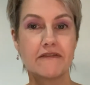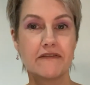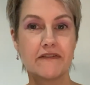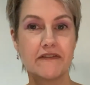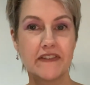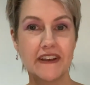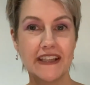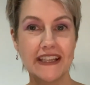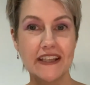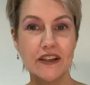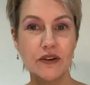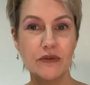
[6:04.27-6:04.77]

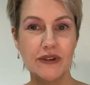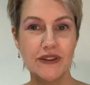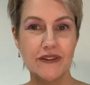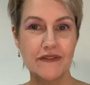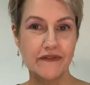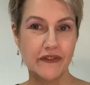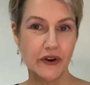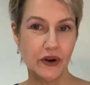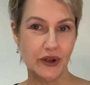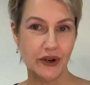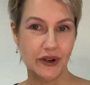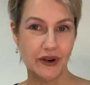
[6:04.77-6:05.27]
Fill it with
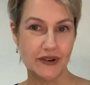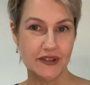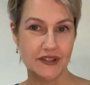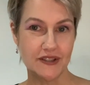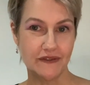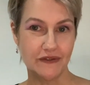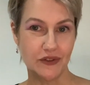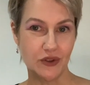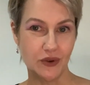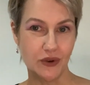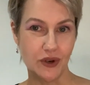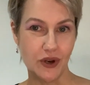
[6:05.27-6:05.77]
photos
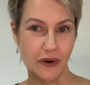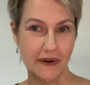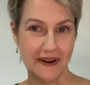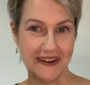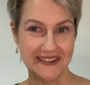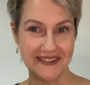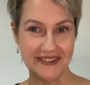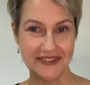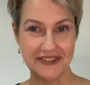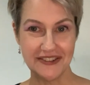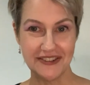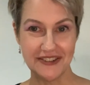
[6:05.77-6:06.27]
of you going
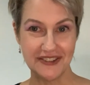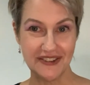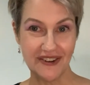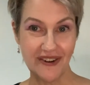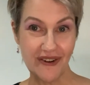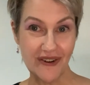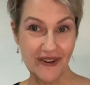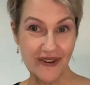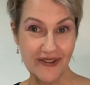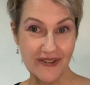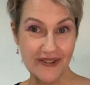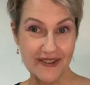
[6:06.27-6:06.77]
to
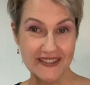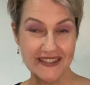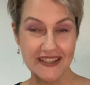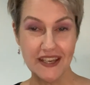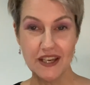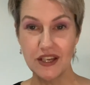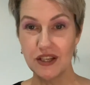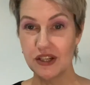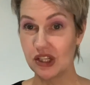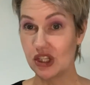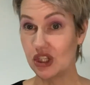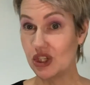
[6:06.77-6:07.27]
shows,
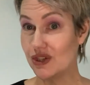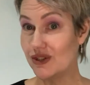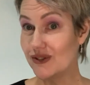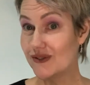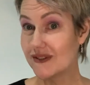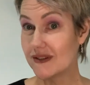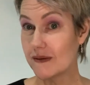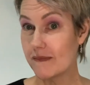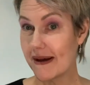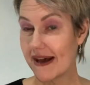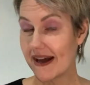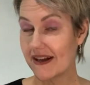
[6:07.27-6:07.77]
news
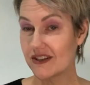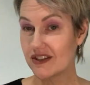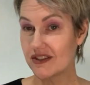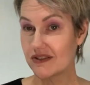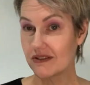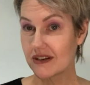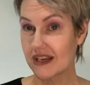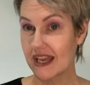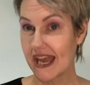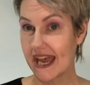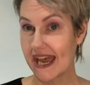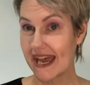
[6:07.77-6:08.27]
about your
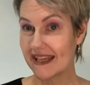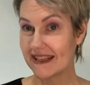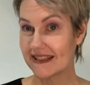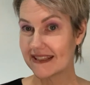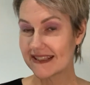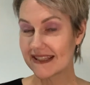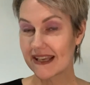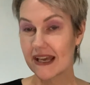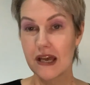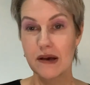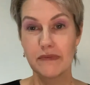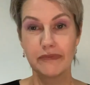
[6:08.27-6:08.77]
cats,
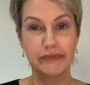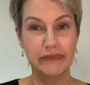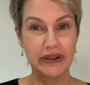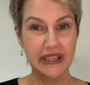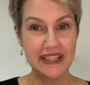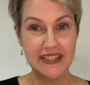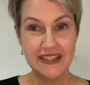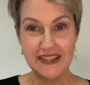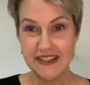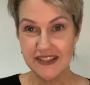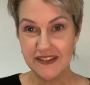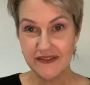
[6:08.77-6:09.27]

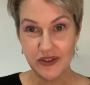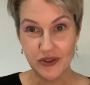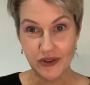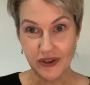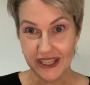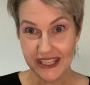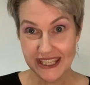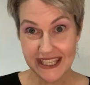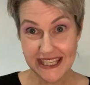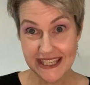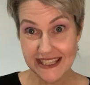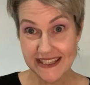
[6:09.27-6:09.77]
pictures of your
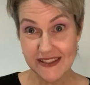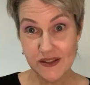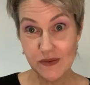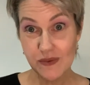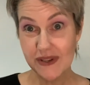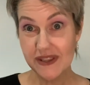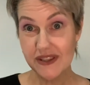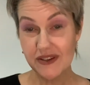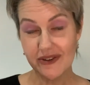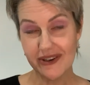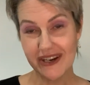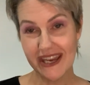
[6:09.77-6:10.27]
kids with
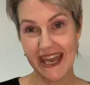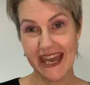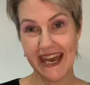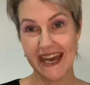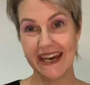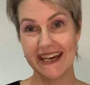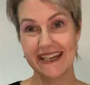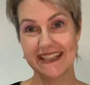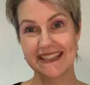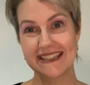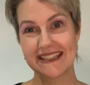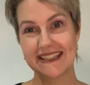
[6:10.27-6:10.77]
your
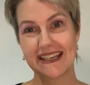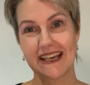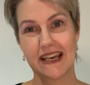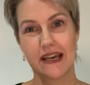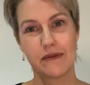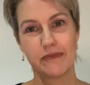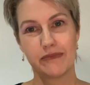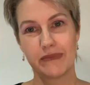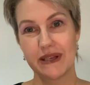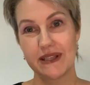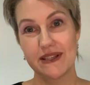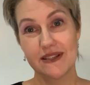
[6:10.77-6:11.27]
cats,
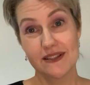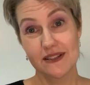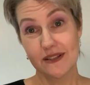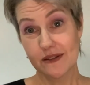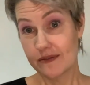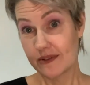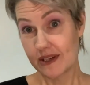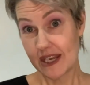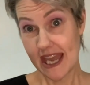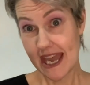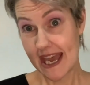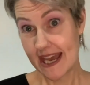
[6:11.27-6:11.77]
pictures of your
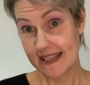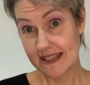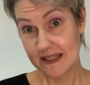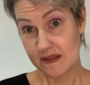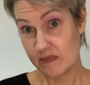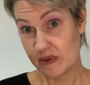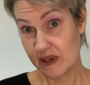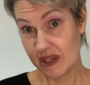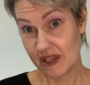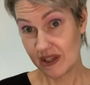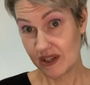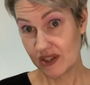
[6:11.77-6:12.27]
cats
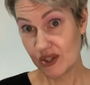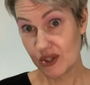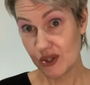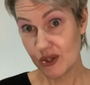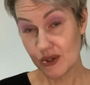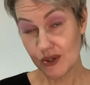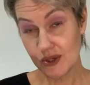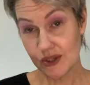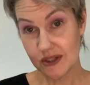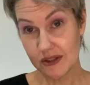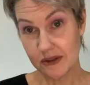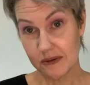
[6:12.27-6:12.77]
being
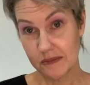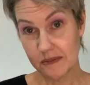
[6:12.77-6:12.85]
cute.